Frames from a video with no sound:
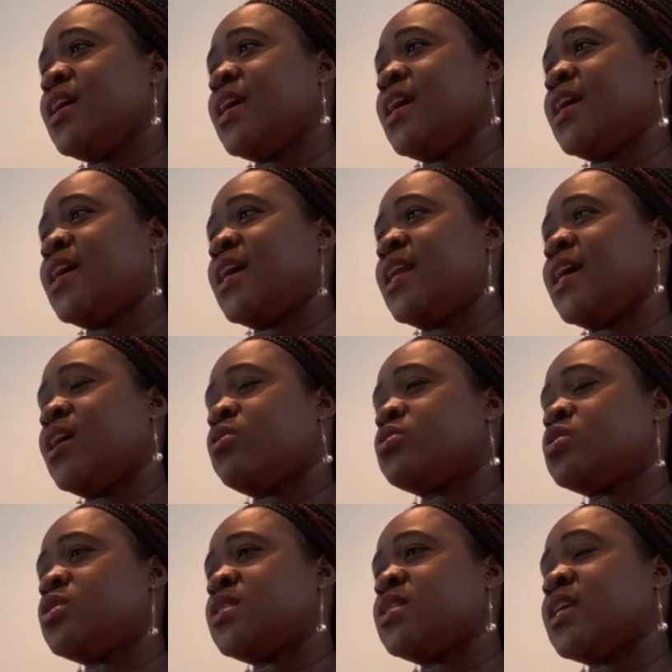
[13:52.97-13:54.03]
And I
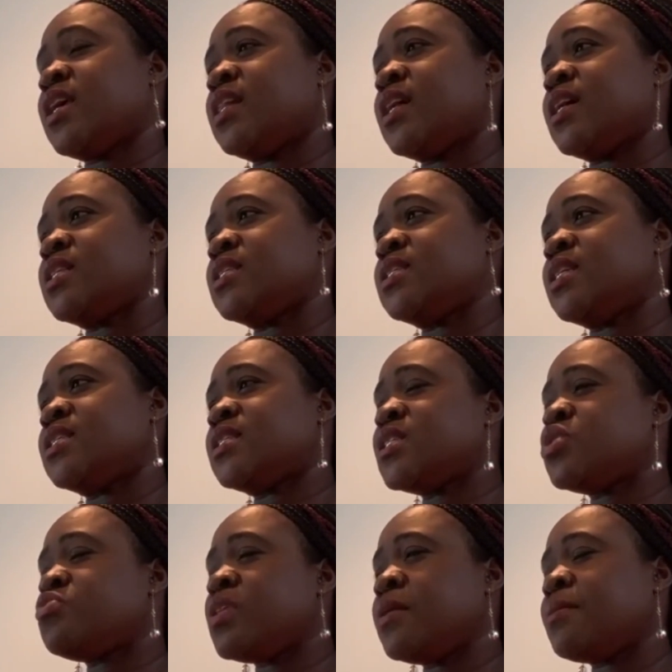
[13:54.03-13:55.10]
also said that is this
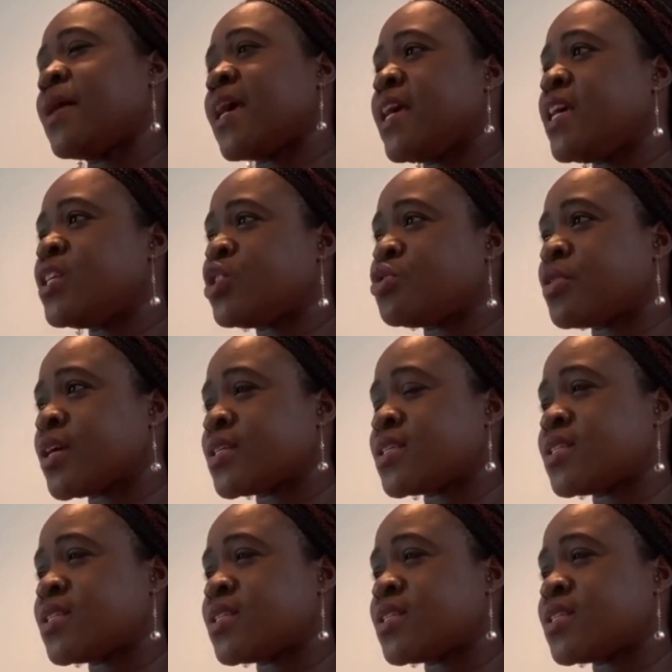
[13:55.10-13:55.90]
really my interest?